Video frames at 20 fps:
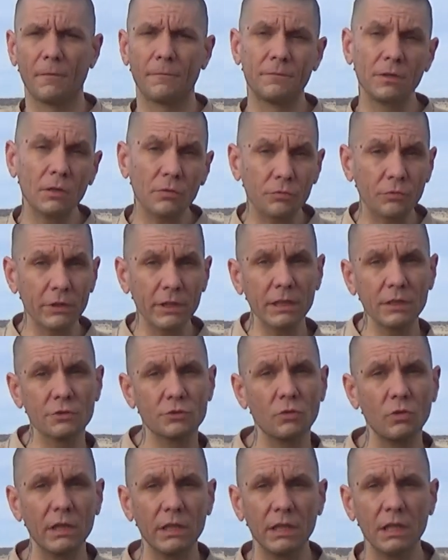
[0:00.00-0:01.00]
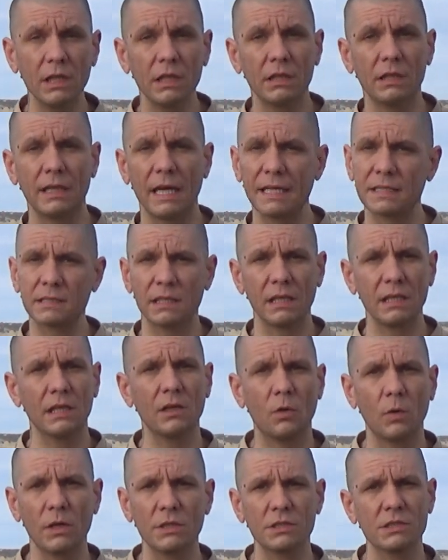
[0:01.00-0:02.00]
Feel free to join in and ask any
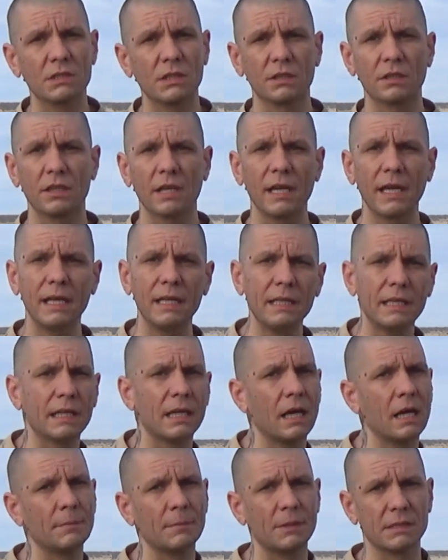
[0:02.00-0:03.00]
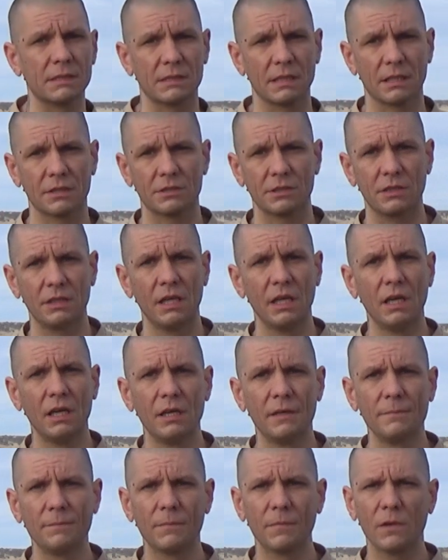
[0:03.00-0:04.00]
questions under any comment section
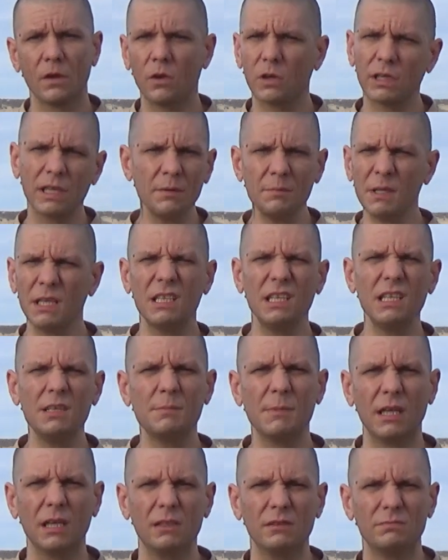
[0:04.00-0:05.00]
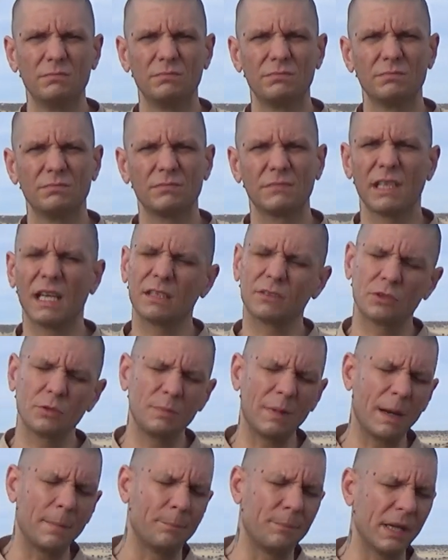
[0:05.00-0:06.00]
or give me an email. And I'll do
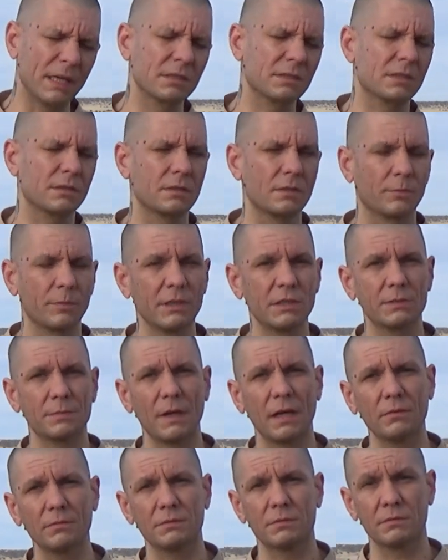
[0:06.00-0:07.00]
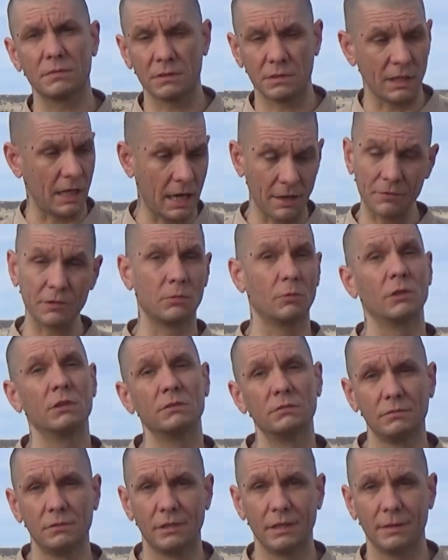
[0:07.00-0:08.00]
my best to reach out to everyone.
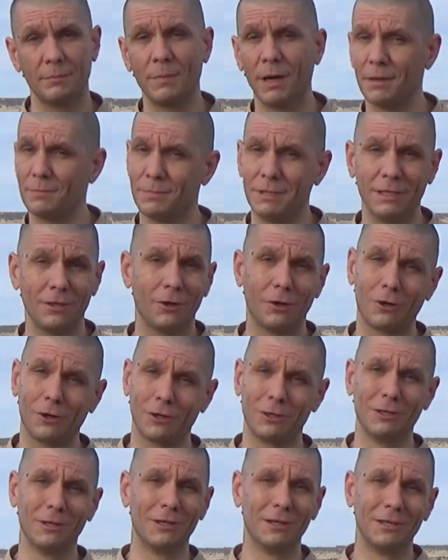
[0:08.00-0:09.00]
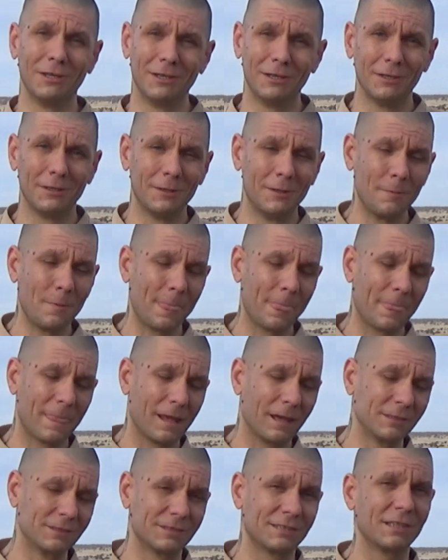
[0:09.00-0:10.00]
It might be hard.
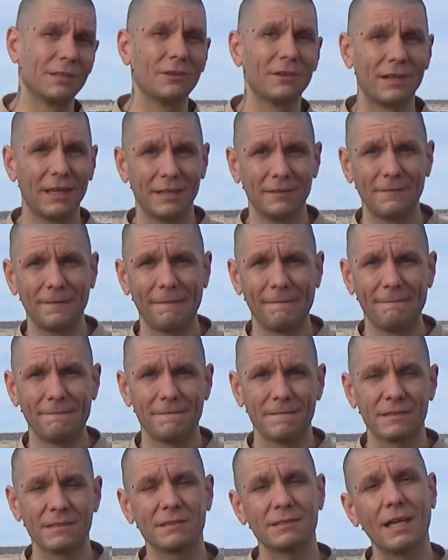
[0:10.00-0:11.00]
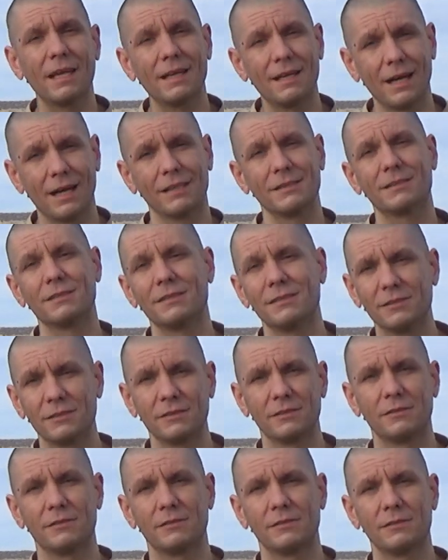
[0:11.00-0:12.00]
Until then, stay conscious,
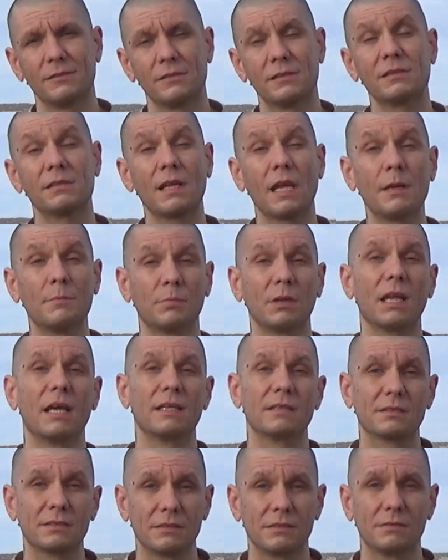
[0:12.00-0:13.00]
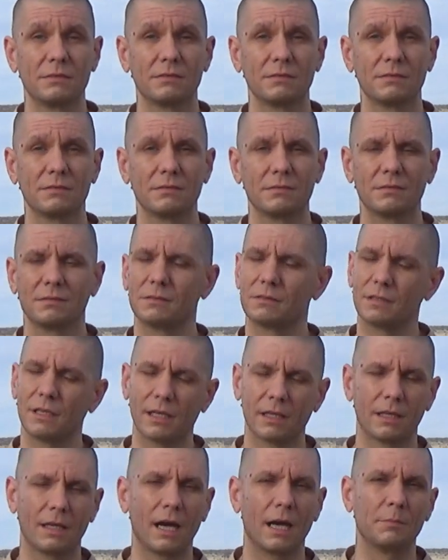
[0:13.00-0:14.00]
stay blessed,
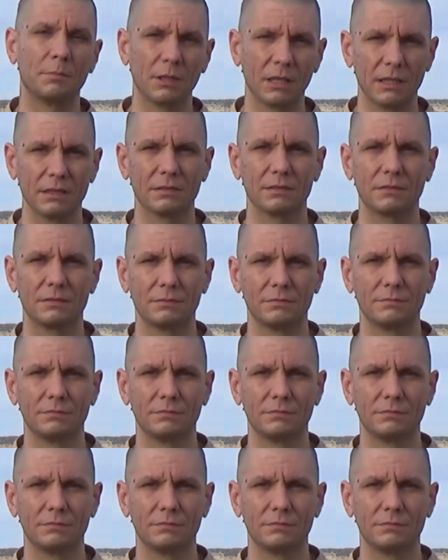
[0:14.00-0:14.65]
and God bless.